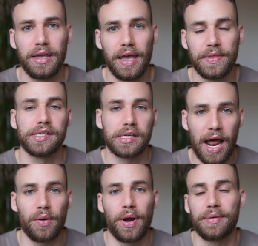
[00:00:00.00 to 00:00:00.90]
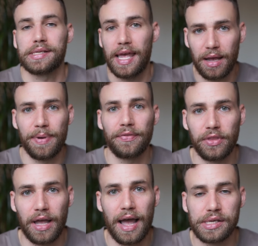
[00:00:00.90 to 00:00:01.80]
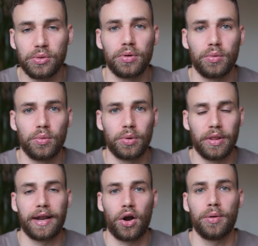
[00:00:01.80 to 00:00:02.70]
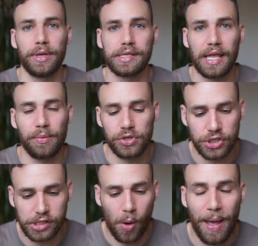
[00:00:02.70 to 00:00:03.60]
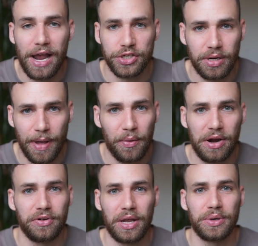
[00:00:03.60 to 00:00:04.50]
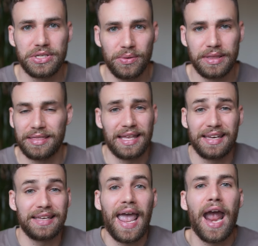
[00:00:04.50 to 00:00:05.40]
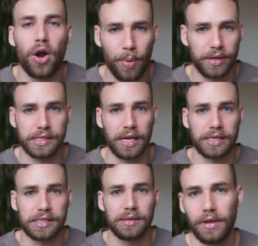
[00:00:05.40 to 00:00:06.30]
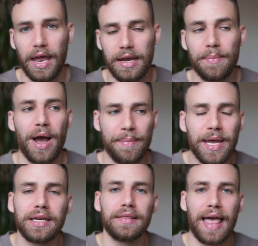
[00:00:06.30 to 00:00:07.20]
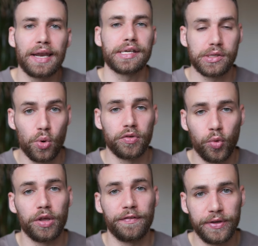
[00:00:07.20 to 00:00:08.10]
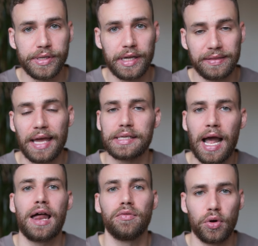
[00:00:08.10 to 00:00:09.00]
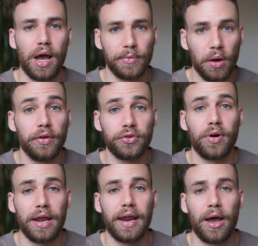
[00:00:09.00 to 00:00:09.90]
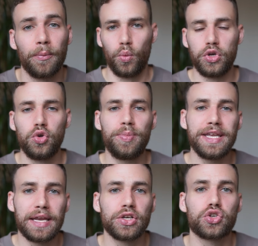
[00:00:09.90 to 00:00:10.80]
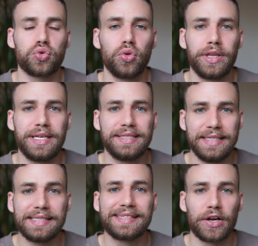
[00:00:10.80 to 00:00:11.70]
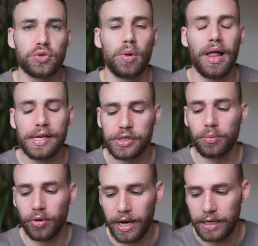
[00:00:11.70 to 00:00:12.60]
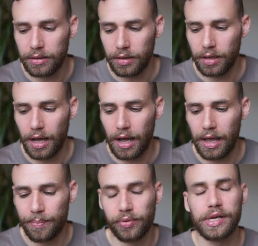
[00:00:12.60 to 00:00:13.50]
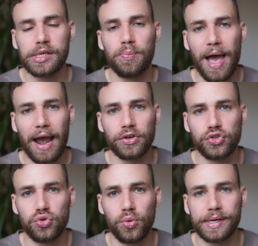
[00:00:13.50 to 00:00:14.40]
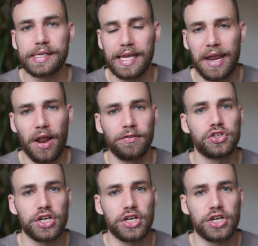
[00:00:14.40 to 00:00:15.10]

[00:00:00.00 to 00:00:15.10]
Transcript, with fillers: And this is kind of what I was saying about the guys who were, were like hermits. They were just so passionate about whatever they were doing that they didn't care about sex. And in my opinion, that's sort of what it feels like. That's kind of what I'm going through right now. When you begin to truly desexualize your brain, uh, it brings you back to a state of